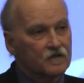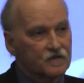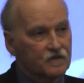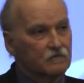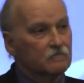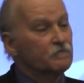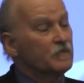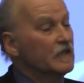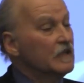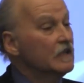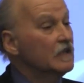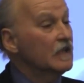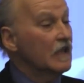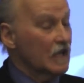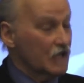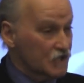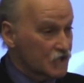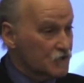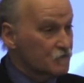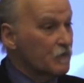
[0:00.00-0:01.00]
to be
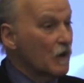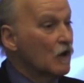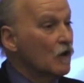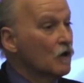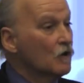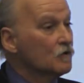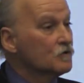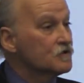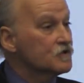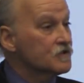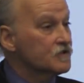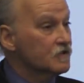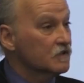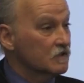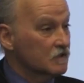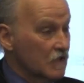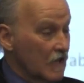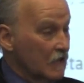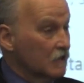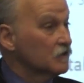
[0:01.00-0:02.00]
exposed
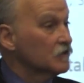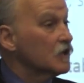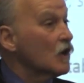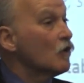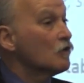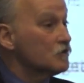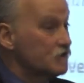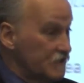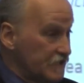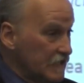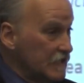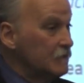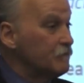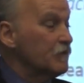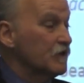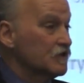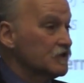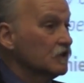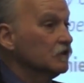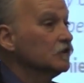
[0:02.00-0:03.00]
and go
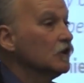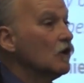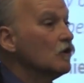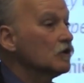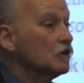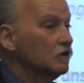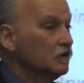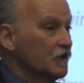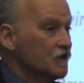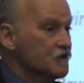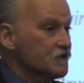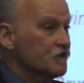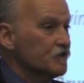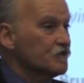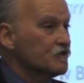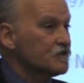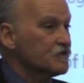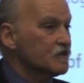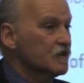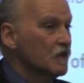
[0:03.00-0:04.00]
deep into local
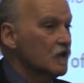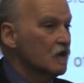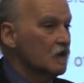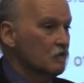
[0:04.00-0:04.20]
issues,